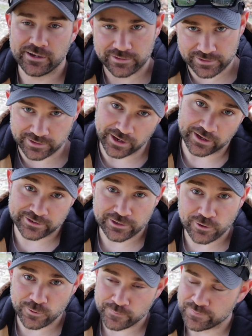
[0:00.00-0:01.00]
So you got
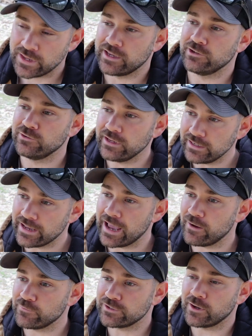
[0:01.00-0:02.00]
snow, you need to
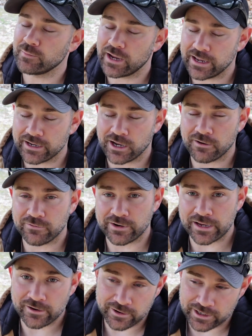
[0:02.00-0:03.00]
have some kind of covered
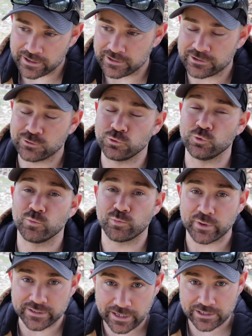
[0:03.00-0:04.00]
area to
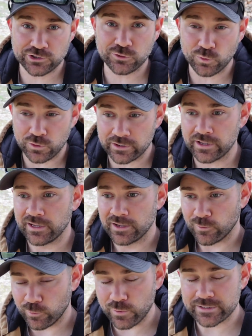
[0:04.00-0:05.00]
protect your wood
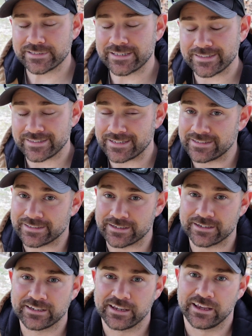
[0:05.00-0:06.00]
once it's
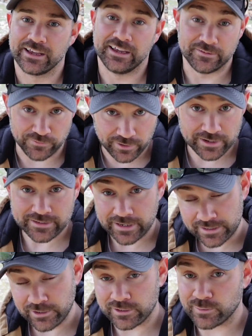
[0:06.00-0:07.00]
seasoned. And for us, like
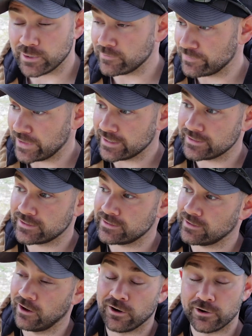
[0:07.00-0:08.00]
I talked about,
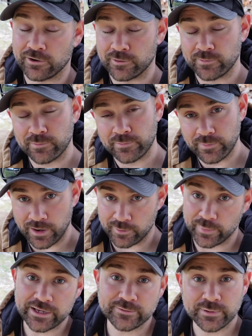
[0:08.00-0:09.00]
that's our
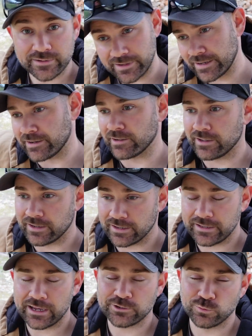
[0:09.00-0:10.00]
basement and an
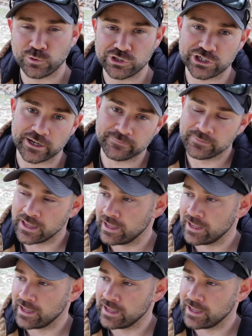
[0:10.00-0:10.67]
attached woodshed.